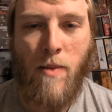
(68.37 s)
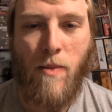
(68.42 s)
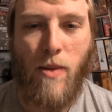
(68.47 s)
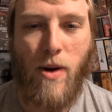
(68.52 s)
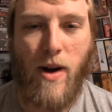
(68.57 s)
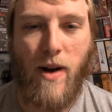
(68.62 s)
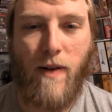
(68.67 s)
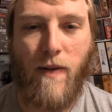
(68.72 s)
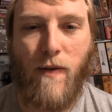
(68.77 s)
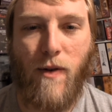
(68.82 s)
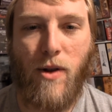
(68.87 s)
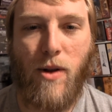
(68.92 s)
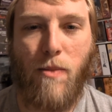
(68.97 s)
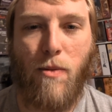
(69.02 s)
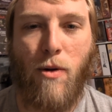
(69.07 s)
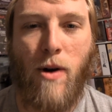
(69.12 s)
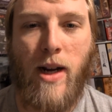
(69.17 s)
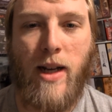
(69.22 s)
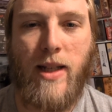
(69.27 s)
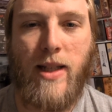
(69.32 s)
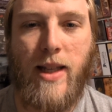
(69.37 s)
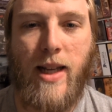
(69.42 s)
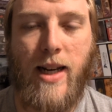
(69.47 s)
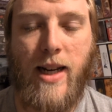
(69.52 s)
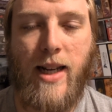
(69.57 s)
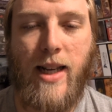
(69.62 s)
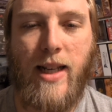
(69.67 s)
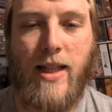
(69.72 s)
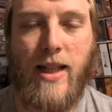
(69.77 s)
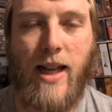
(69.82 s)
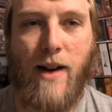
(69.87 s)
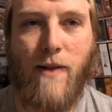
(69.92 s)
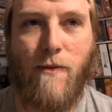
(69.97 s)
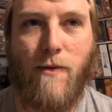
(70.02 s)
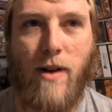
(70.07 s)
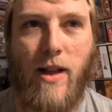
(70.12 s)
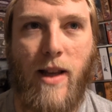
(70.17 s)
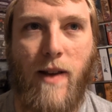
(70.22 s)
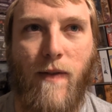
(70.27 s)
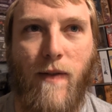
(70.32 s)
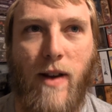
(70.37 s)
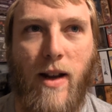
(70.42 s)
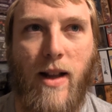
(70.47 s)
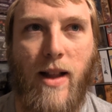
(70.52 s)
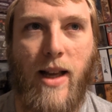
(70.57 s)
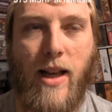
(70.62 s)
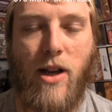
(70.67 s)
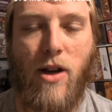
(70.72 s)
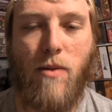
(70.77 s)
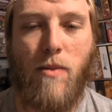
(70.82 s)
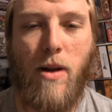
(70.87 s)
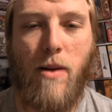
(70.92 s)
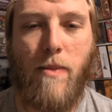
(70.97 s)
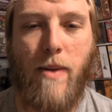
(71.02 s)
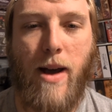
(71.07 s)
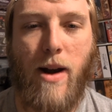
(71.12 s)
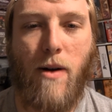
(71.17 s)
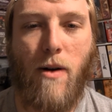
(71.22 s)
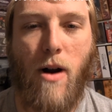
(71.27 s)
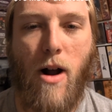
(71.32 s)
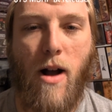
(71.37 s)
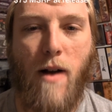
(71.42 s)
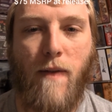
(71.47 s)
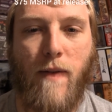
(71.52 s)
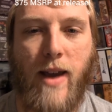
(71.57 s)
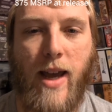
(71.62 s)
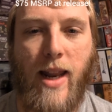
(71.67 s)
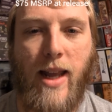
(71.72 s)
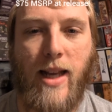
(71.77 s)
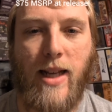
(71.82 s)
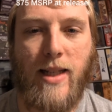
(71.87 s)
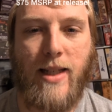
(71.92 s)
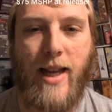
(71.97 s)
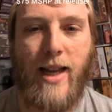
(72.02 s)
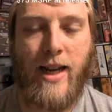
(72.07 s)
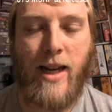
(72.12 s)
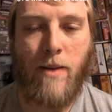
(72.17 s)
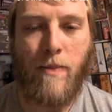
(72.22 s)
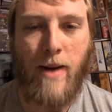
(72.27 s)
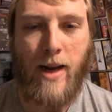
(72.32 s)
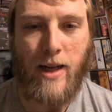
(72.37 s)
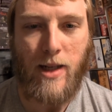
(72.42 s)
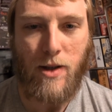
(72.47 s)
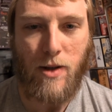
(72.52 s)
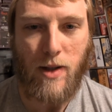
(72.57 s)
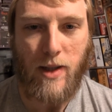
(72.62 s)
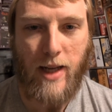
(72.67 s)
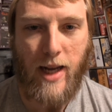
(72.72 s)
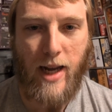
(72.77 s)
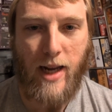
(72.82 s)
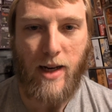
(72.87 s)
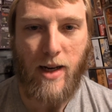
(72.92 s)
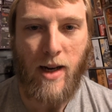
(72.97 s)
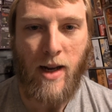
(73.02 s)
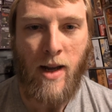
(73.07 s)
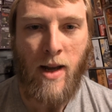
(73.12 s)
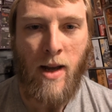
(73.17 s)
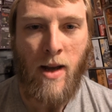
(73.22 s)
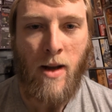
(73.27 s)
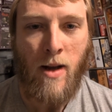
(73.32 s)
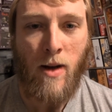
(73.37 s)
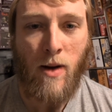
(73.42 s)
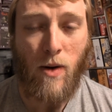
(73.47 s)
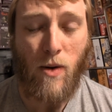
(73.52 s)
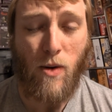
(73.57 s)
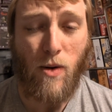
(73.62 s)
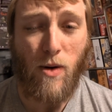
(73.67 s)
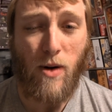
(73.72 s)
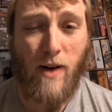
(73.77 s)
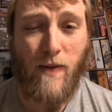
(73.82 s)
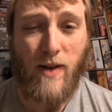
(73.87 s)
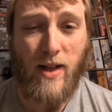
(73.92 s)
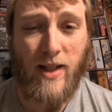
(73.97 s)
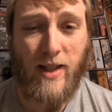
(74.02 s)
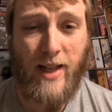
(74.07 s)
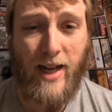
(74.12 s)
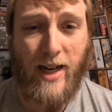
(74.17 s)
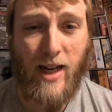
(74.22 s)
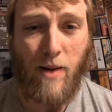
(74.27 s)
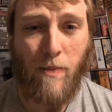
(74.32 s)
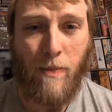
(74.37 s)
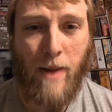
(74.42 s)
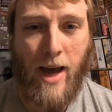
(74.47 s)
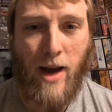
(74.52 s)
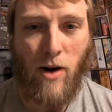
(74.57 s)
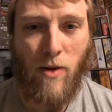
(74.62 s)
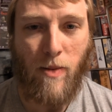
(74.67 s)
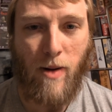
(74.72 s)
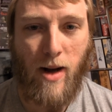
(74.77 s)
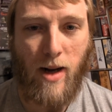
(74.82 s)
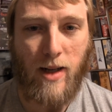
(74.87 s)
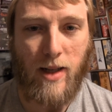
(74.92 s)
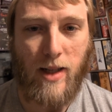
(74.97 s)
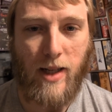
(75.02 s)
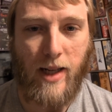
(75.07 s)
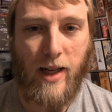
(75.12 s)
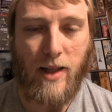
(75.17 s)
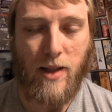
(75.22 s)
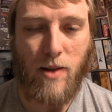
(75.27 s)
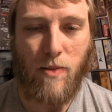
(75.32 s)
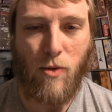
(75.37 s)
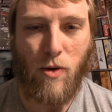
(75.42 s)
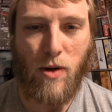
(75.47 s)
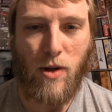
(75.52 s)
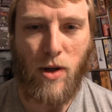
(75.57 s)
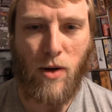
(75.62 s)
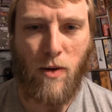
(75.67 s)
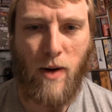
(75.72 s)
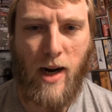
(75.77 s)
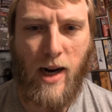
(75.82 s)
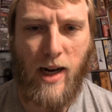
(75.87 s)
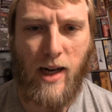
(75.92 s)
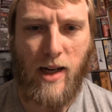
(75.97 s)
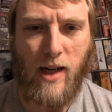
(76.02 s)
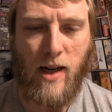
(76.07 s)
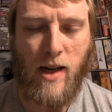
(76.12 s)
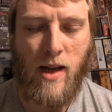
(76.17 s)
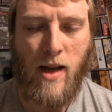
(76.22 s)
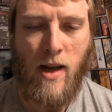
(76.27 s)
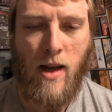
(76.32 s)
But for the price that it is, I really feel like you'd be better off getting a second master set or even a second battle box to get some more terrain,